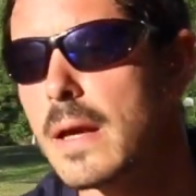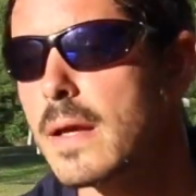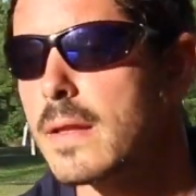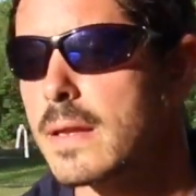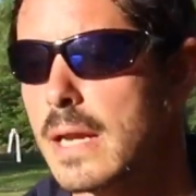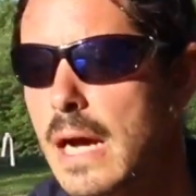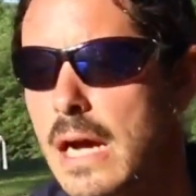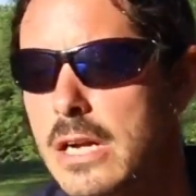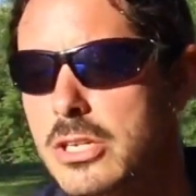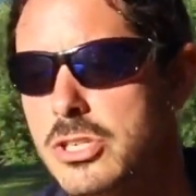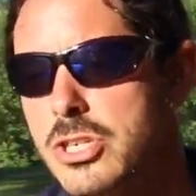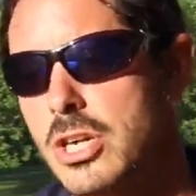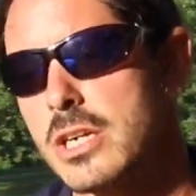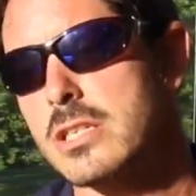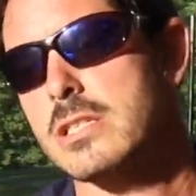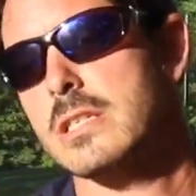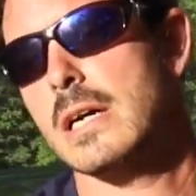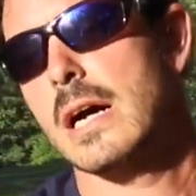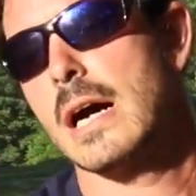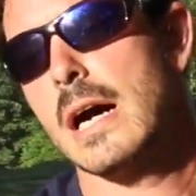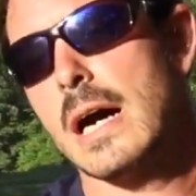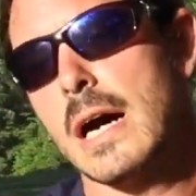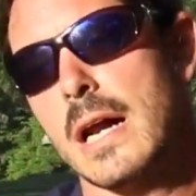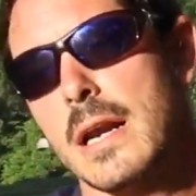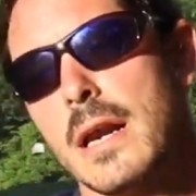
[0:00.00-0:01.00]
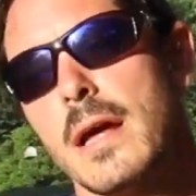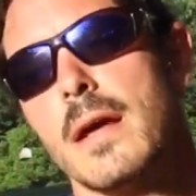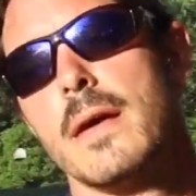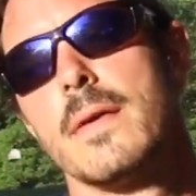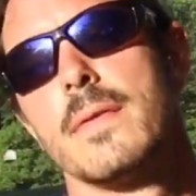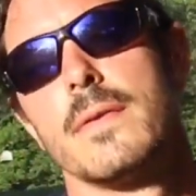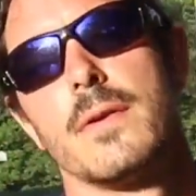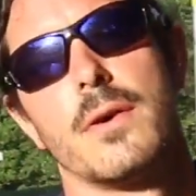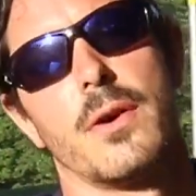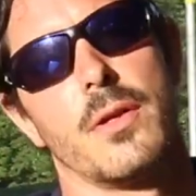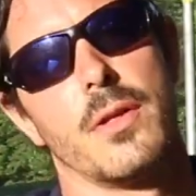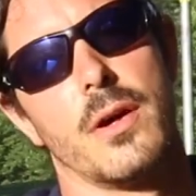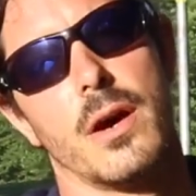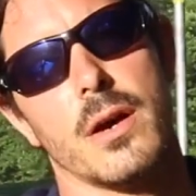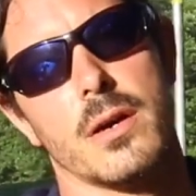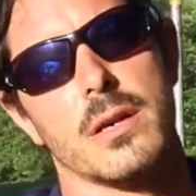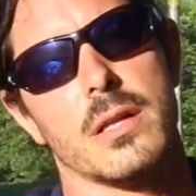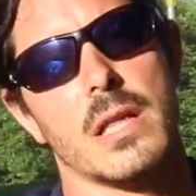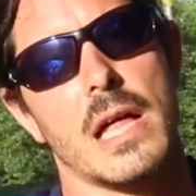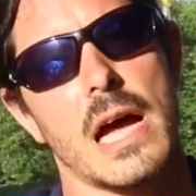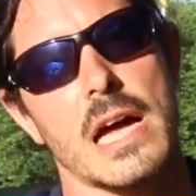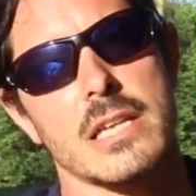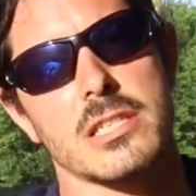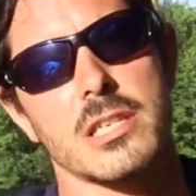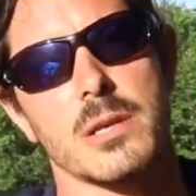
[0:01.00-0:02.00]
Not just on, you know, a
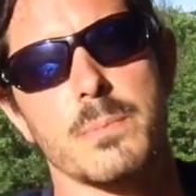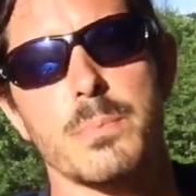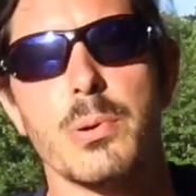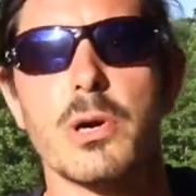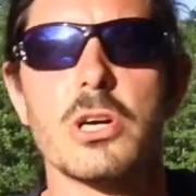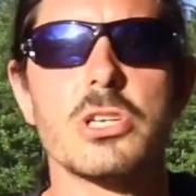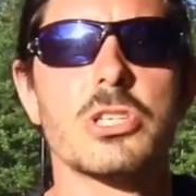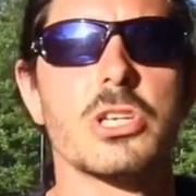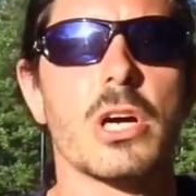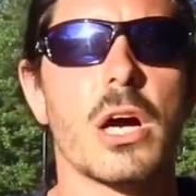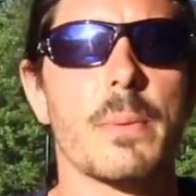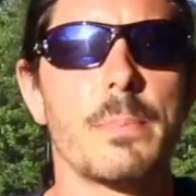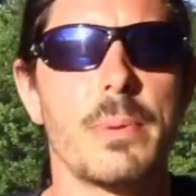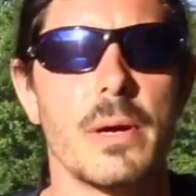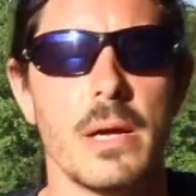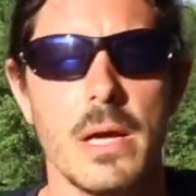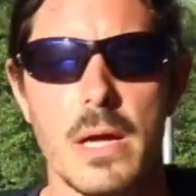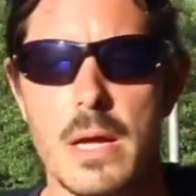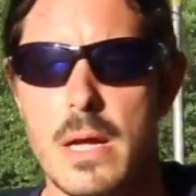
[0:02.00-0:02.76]
classic push-up.